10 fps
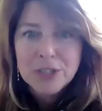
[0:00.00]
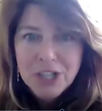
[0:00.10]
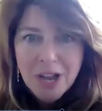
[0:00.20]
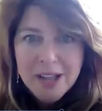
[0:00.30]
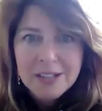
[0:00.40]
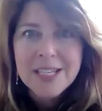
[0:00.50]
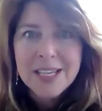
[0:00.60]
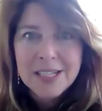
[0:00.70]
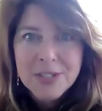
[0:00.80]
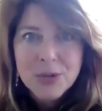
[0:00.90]
your child
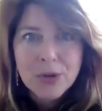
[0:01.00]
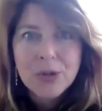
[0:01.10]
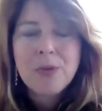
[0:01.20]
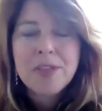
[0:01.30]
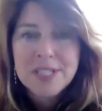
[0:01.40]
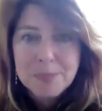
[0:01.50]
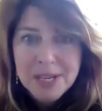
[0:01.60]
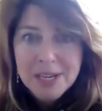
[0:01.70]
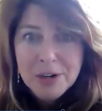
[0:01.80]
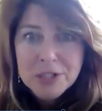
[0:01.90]
in a circle with his
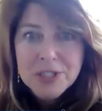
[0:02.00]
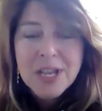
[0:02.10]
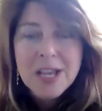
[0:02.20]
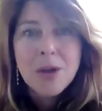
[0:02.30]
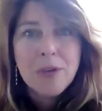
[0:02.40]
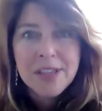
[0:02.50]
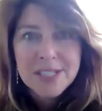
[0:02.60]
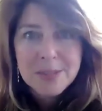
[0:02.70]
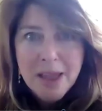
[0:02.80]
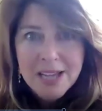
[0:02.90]
peers, with
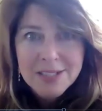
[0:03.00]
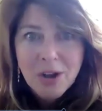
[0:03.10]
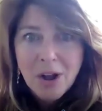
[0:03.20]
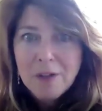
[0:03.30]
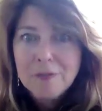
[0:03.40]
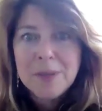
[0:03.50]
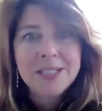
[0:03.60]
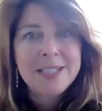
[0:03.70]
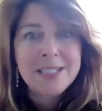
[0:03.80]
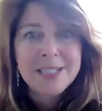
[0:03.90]
his mask off,
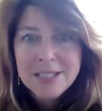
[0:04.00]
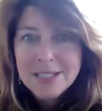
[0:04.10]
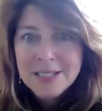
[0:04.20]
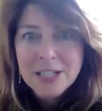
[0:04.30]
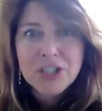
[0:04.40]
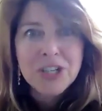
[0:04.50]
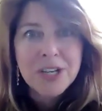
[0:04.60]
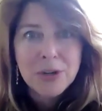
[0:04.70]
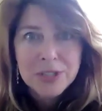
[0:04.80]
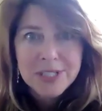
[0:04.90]
because that's his decision
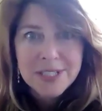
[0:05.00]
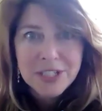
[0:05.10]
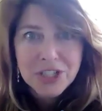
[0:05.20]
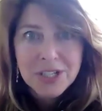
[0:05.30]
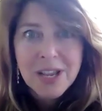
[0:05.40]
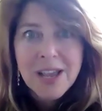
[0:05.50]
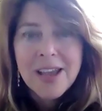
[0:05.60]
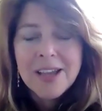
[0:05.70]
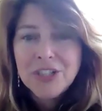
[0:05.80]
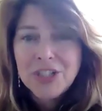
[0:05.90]
and your decision.
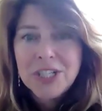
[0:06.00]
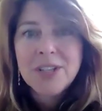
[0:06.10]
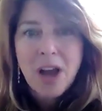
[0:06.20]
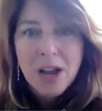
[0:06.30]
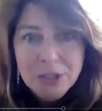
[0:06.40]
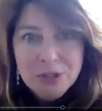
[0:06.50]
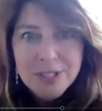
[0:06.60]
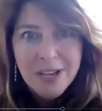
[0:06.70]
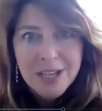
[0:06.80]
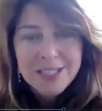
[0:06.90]
She's
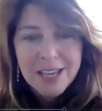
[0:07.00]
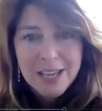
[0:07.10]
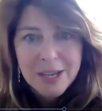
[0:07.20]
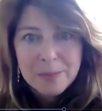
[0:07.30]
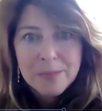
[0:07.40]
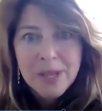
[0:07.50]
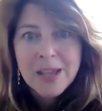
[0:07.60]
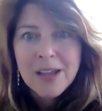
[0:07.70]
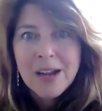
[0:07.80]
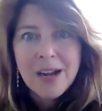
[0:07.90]
ostracizing him,
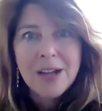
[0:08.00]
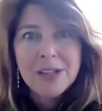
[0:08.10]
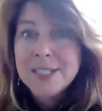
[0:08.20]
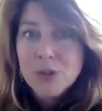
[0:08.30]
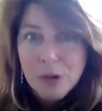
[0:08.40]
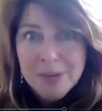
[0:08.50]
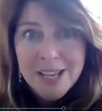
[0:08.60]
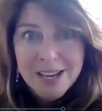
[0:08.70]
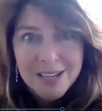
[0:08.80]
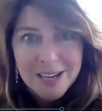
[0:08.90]

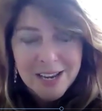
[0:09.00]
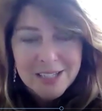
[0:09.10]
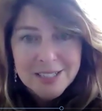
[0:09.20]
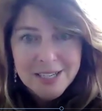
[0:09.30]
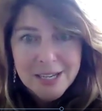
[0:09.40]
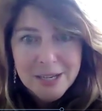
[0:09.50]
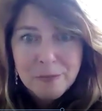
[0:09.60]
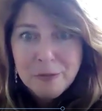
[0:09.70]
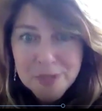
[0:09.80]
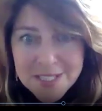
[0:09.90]
discriminating against
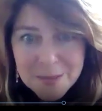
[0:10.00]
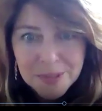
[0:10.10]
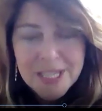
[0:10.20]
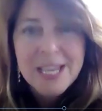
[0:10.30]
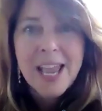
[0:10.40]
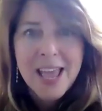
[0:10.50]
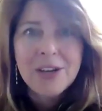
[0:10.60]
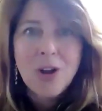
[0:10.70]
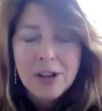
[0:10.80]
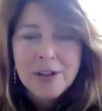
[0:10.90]
him visibly,
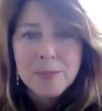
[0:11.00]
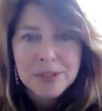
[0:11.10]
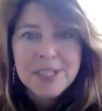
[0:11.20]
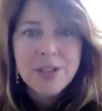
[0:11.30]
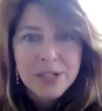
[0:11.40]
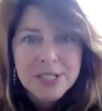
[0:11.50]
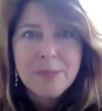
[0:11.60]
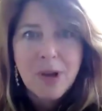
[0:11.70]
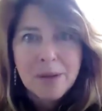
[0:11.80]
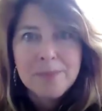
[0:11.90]
and calling the police on
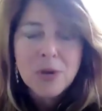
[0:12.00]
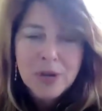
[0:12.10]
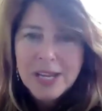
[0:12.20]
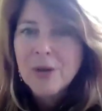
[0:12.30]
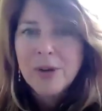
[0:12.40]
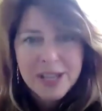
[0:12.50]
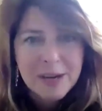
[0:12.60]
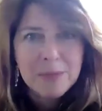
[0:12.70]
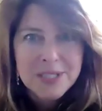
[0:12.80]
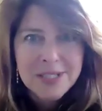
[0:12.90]
his mom. Okay, go
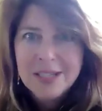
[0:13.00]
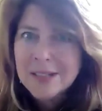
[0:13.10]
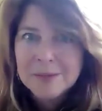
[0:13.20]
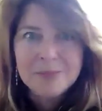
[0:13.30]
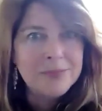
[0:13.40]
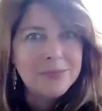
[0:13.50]
ahead. I'm listening.